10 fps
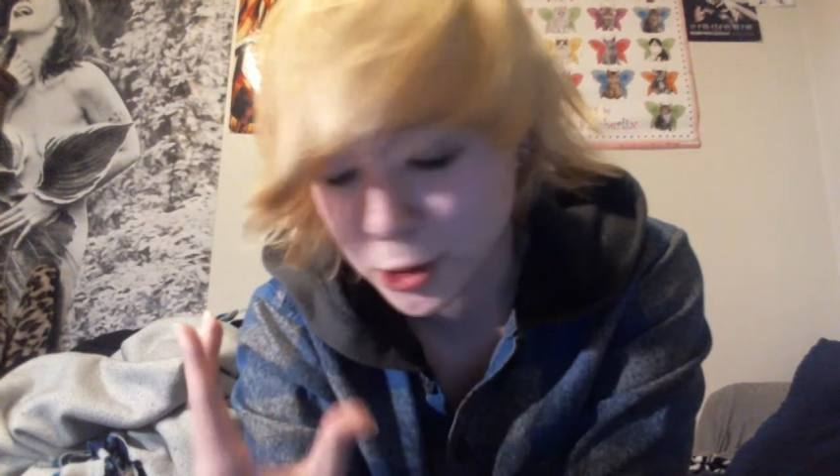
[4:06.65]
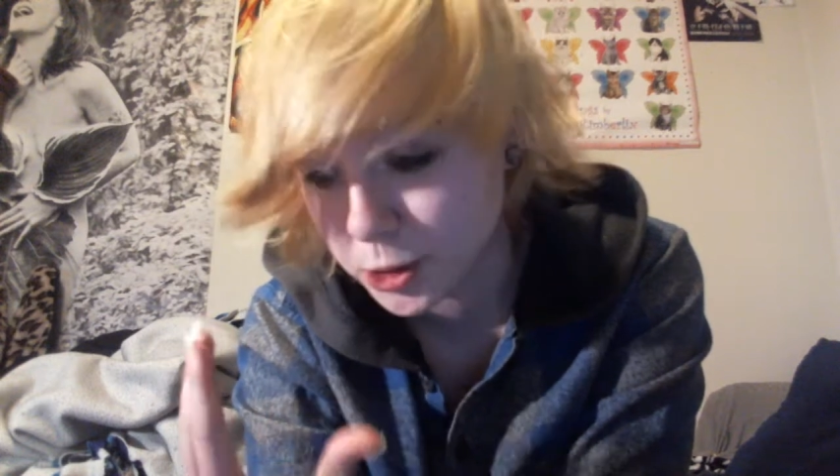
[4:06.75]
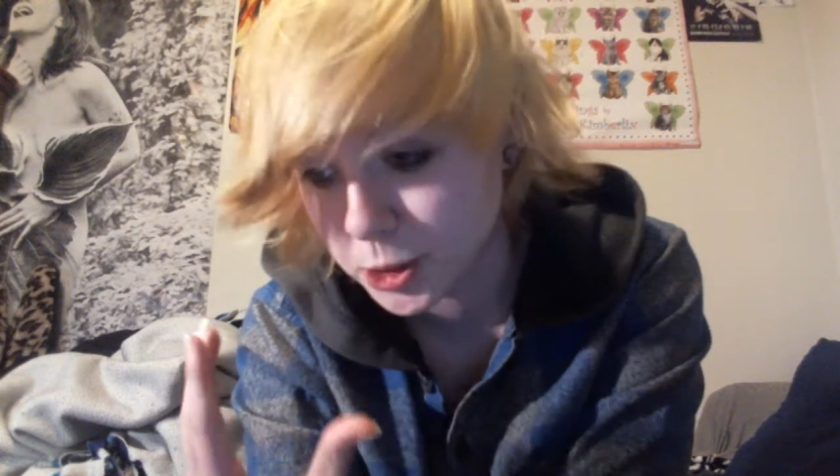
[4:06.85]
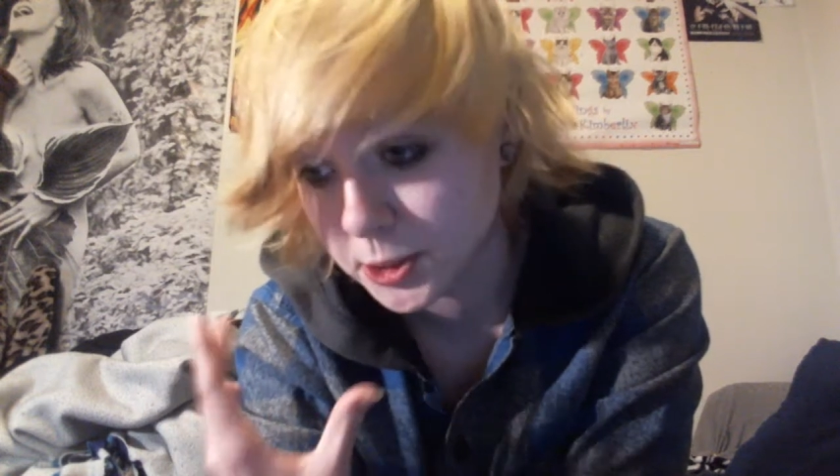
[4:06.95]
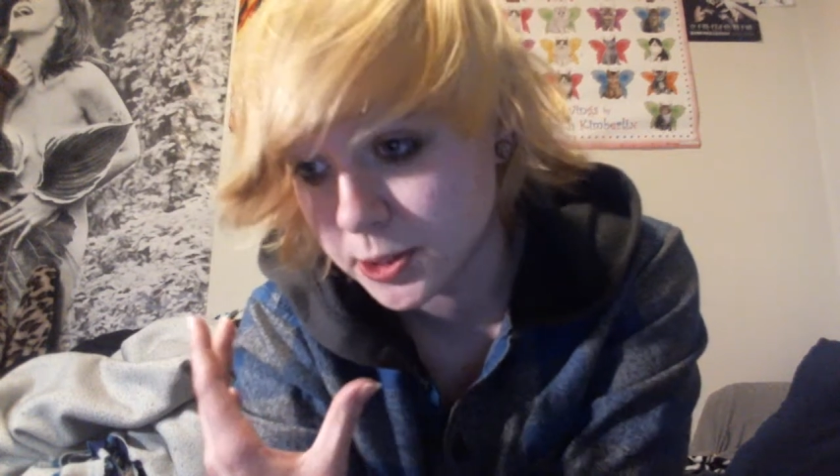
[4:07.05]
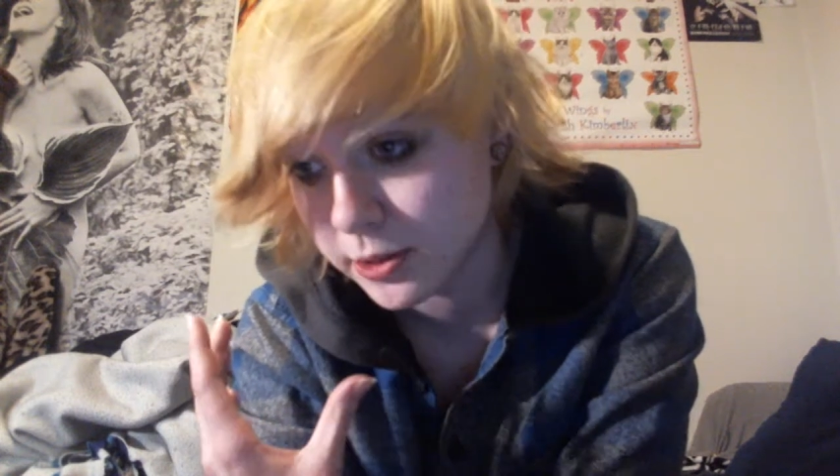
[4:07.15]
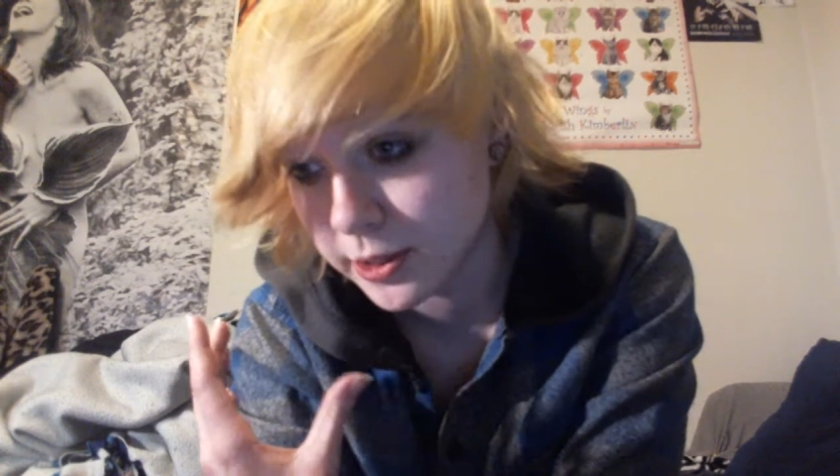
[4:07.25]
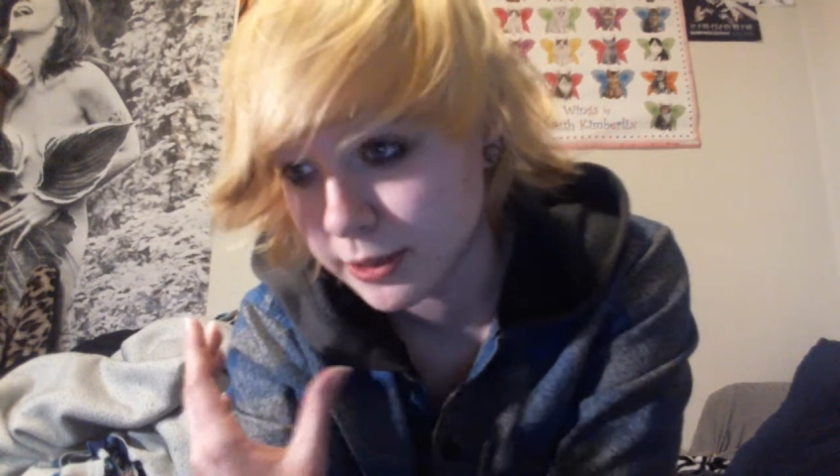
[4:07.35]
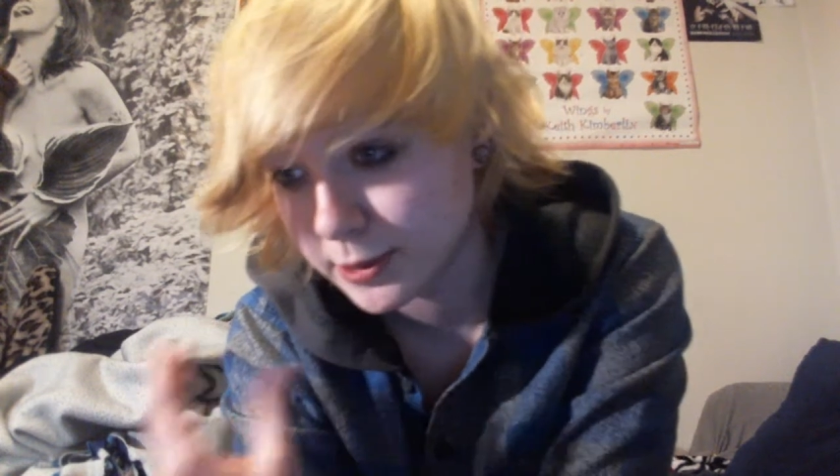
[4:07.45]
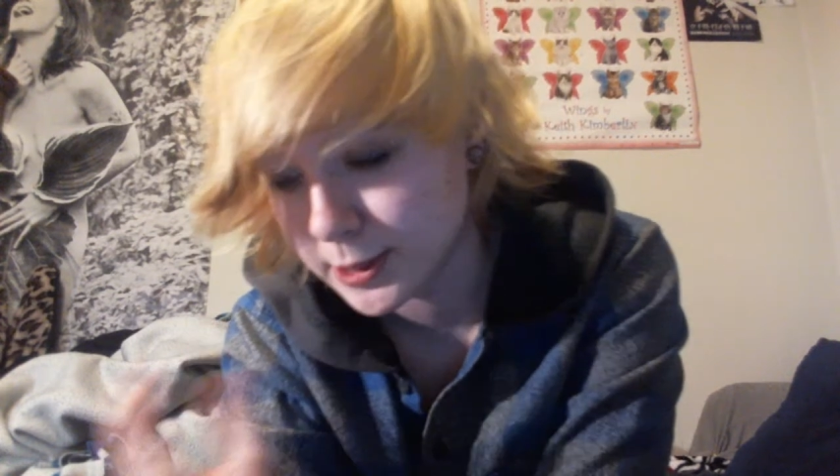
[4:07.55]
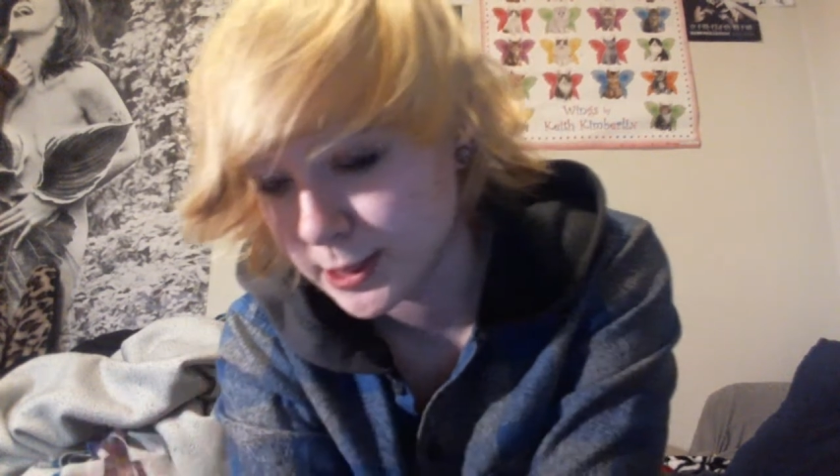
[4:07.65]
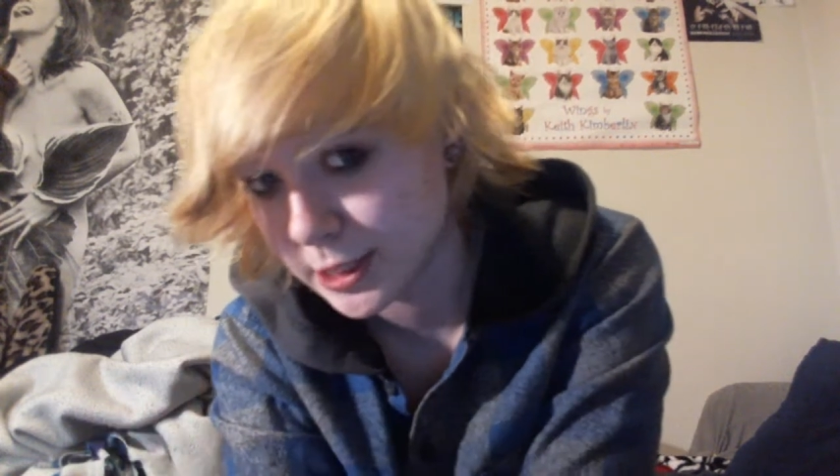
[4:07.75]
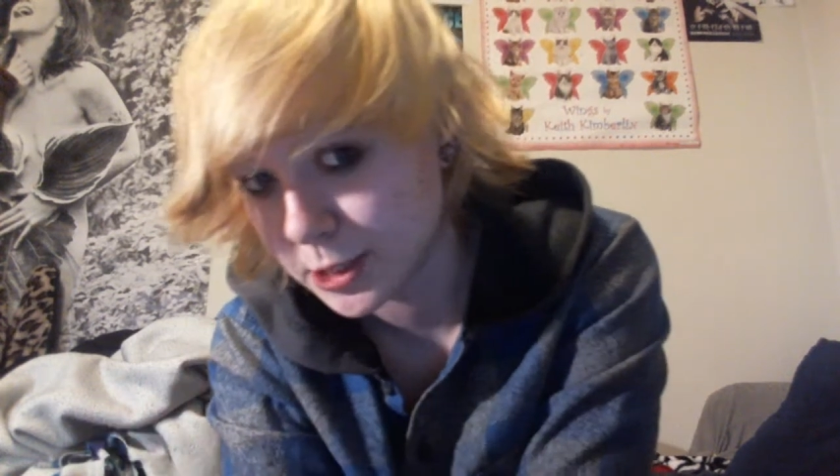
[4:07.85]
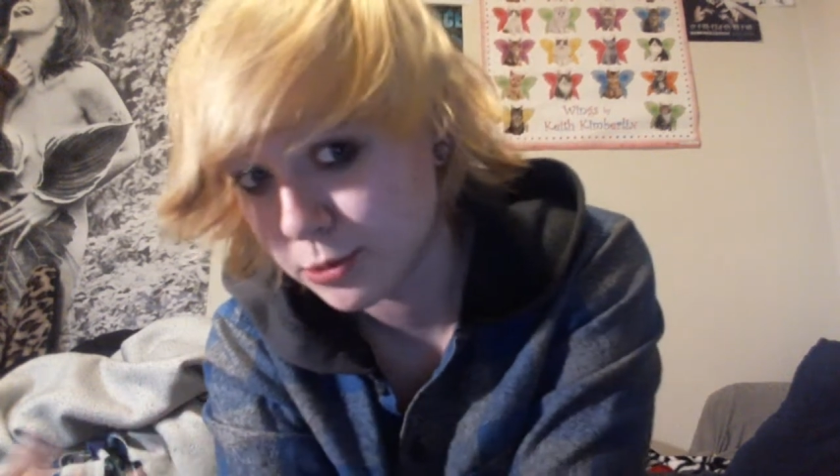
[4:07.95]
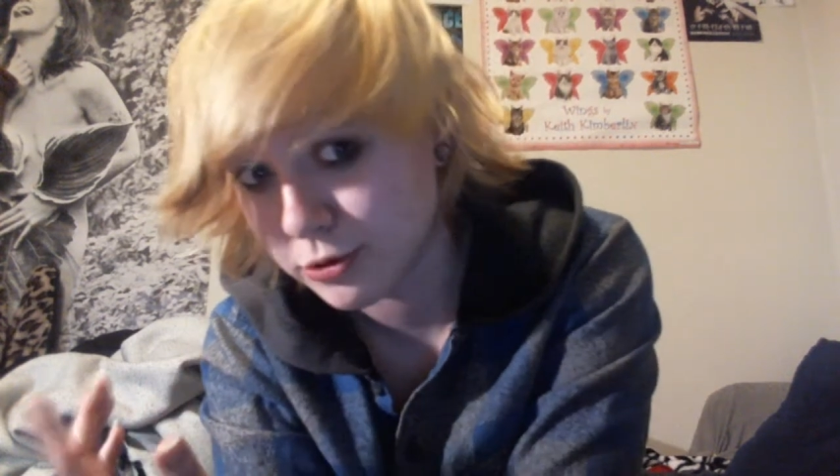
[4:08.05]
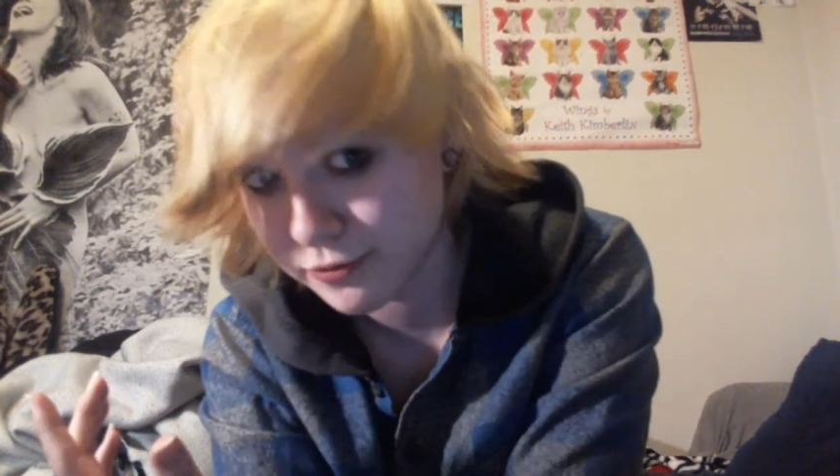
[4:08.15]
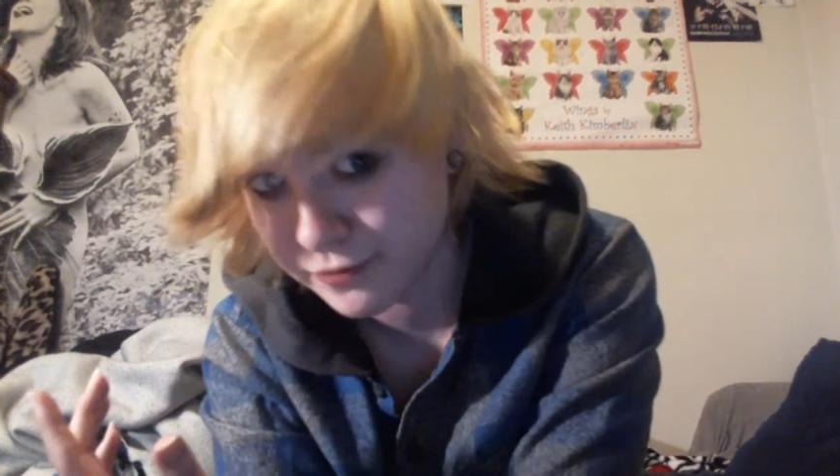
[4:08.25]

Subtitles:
or you just started out and you decided to throw